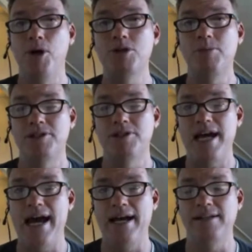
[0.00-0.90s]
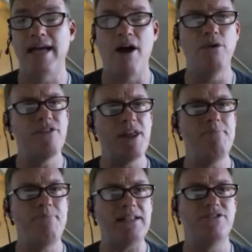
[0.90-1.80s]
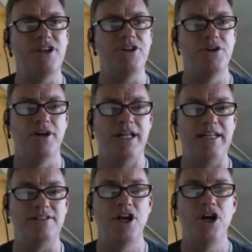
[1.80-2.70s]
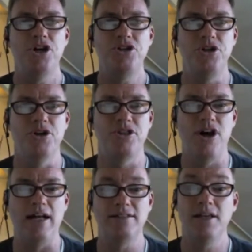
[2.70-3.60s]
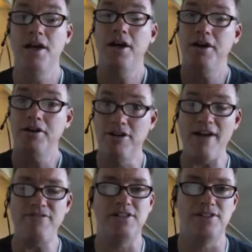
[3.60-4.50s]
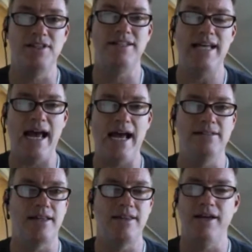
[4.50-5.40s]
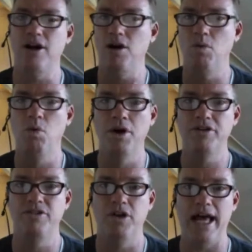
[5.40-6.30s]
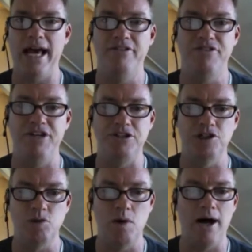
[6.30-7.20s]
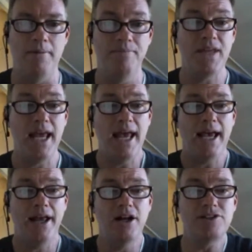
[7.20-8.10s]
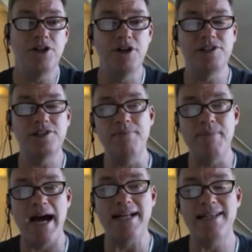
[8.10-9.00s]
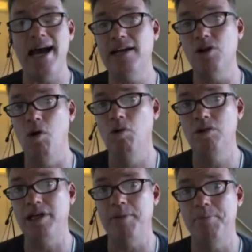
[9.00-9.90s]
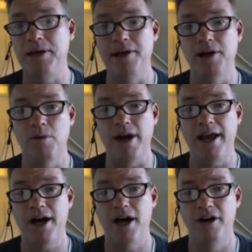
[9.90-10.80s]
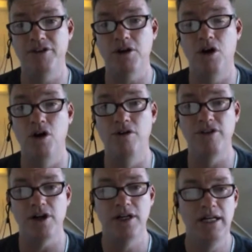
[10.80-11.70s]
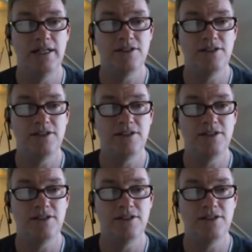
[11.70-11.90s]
multiple tags, however they best fit your needs, to your thoughts. Graphics to the tags, I think, are a wonderful added feature as well. And also notice that my tags only appear when I hover over.